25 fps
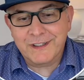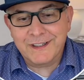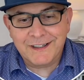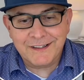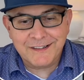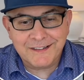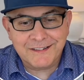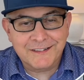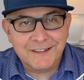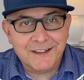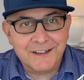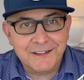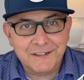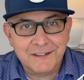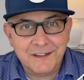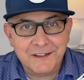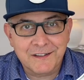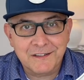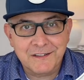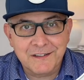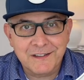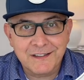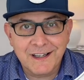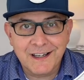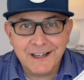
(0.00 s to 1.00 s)
at
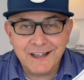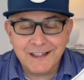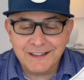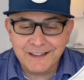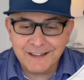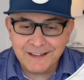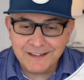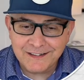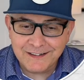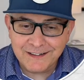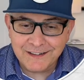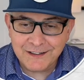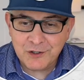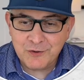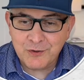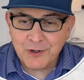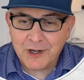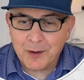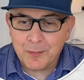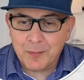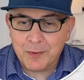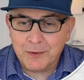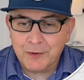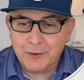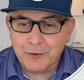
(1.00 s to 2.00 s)
$668. It did
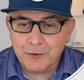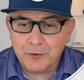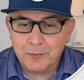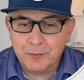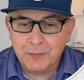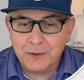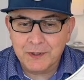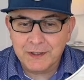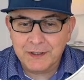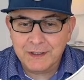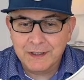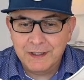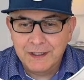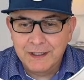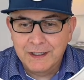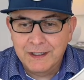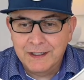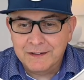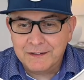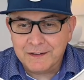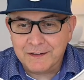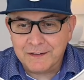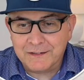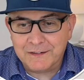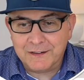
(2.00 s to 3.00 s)
drop a little bit
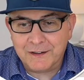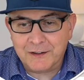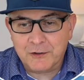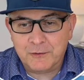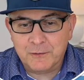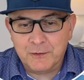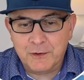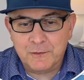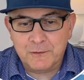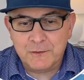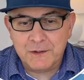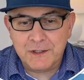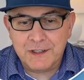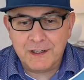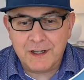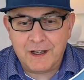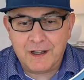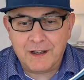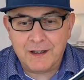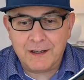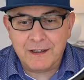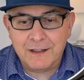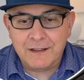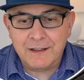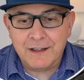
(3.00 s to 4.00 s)
to
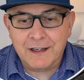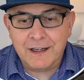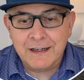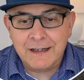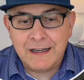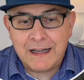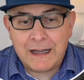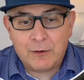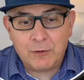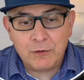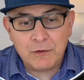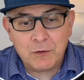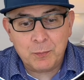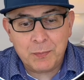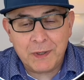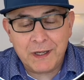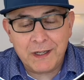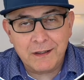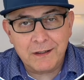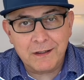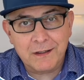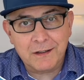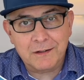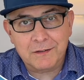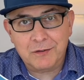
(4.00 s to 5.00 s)
$659, and now it's
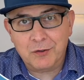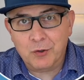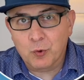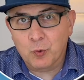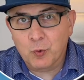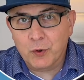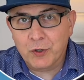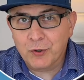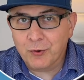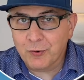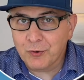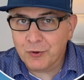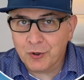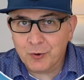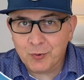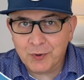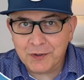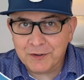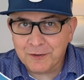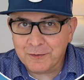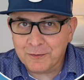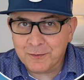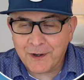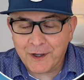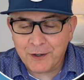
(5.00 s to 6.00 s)
pending, so we don't know
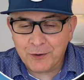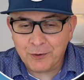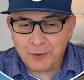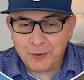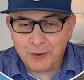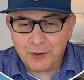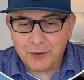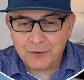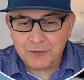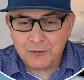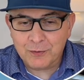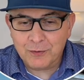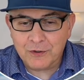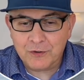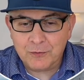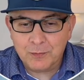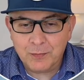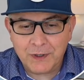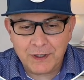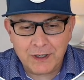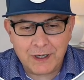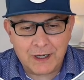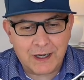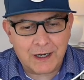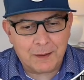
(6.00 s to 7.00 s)
what the final cost was,
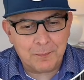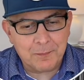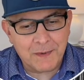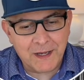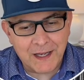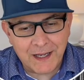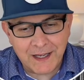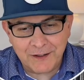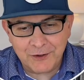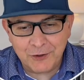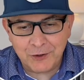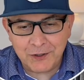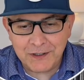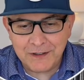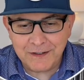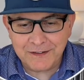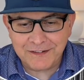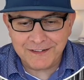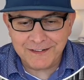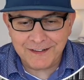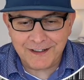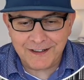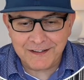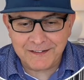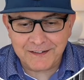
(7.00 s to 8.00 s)
but man, look at
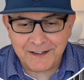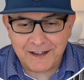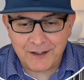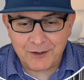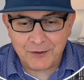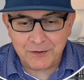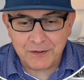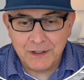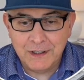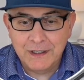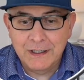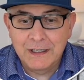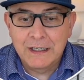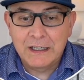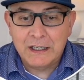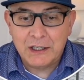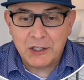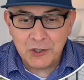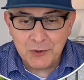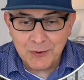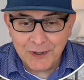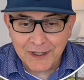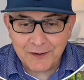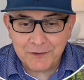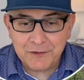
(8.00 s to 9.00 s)
this nice house.
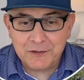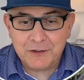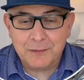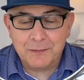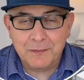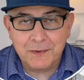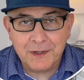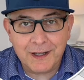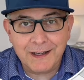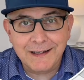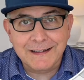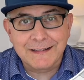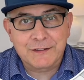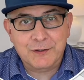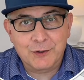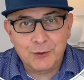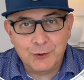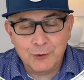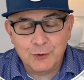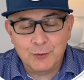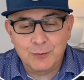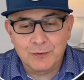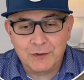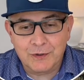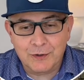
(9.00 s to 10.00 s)
You have some nice
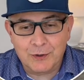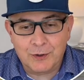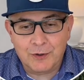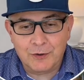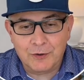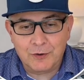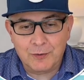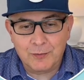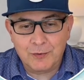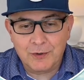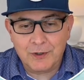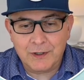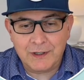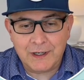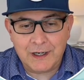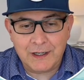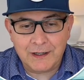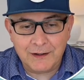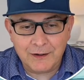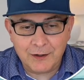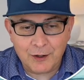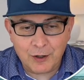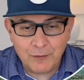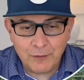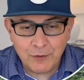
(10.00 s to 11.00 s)
homes in Autumn Run. I
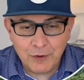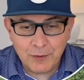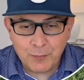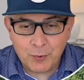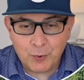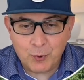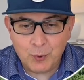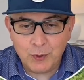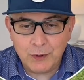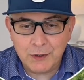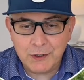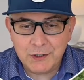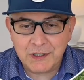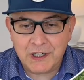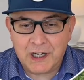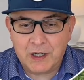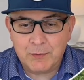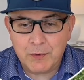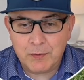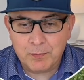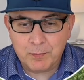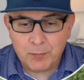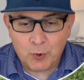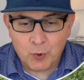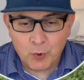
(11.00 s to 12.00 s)
love the porch.
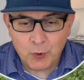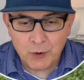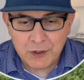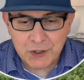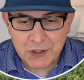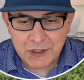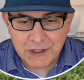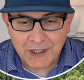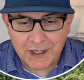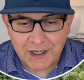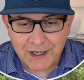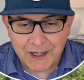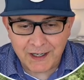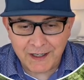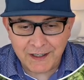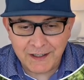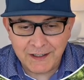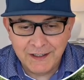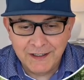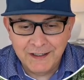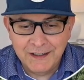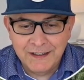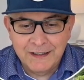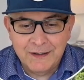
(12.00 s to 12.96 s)
I'm a porch guy.